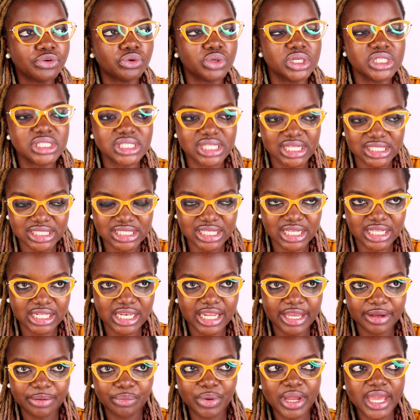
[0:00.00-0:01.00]
for instance,
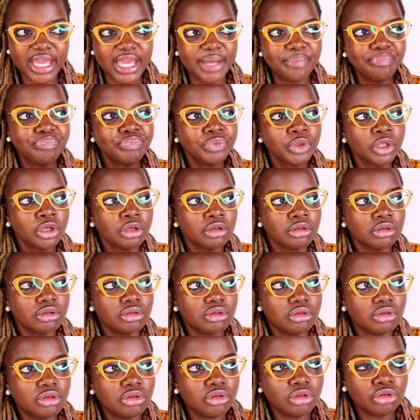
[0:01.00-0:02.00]
where
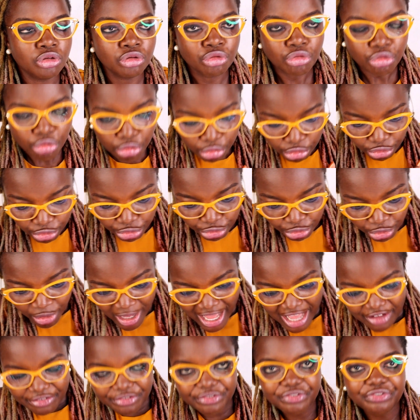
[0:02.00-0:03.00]
we
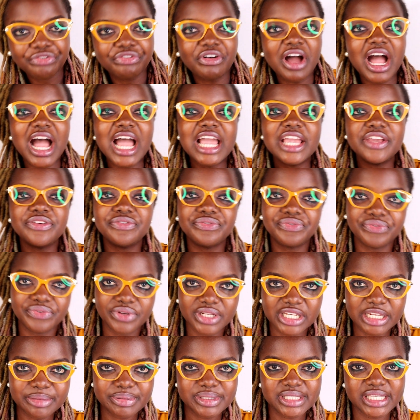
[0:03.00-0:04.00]
have 5
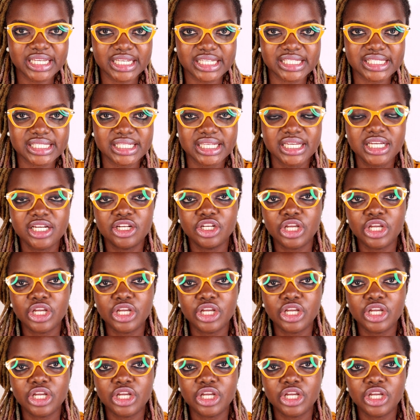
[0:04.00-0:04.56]
lipsticks,